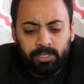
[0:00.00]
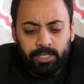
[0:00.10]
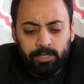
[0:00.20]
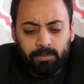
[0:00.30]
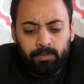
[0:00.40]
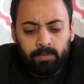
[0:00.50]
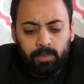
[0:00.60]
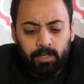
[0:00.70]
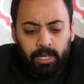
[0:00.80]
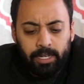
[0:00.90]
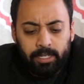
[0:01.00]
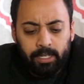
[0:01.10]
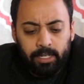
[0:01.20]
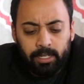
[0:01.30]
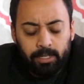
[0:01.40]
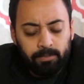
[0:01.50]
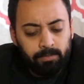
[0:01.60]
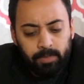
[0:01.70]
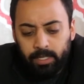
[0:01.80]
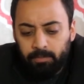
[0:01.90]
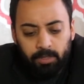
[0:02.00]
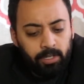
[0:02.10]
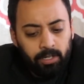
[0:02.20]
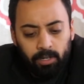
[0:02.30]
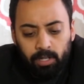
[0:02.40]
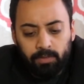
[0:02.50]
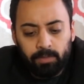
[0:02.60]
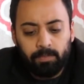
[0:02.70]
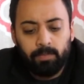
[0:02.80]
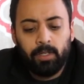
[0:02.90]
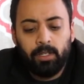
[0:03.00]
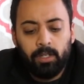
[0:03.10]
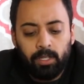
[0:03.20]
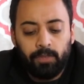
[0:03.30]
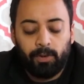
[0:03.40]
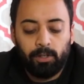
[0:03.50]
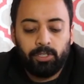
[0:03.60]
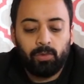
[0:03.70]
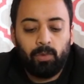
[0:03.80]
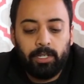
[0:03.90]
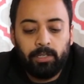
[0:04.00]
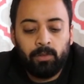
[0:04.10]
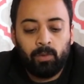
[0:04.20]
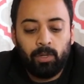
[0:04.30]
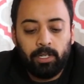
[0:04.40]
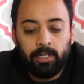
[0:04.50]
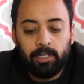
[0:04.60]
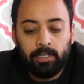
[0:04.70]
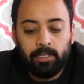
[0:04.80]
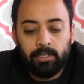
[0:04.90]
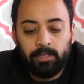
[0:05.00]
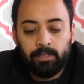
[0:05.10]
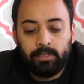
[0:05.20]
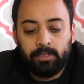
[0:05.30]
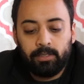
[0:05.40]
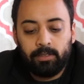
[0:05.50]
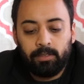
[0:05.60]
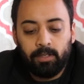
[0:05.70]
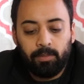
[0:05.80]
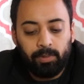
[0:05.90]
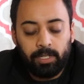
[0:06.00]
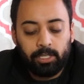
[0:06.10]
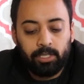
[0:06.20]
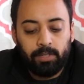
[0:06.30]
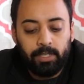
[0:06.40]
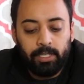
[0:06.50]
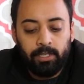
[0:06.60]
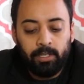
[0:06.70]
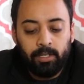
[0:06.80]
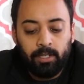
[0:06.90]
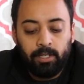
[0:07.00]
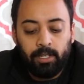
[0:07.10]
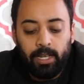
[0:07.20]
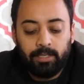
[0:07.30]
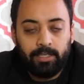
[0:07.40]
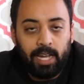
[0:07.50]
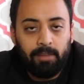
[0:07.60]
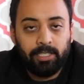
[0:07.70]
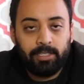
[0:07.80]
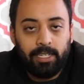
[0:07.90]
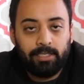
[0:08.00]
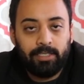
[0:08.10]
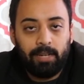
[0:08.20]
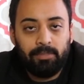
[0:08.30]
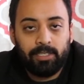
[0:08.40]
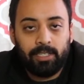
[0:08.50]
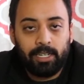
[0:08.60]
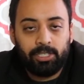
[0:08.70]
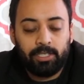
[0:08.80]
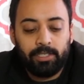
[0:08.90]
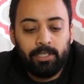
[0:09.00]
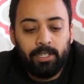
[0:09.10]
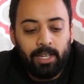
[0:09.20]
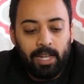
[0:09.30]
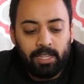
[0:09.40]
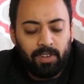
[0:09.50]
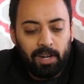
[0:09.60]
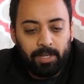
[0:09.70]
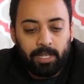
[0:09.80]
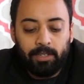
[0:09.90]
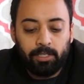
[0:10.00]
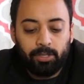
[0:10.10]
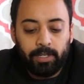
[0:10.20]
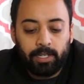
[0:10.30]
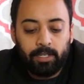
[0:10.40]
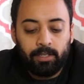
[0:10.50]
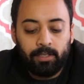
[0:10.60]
to you, like, and I'm looking at all of them. The first one was a prediction of the Ace of Diamonds, the Ace of Diamonds selection at the very beginning of the trick.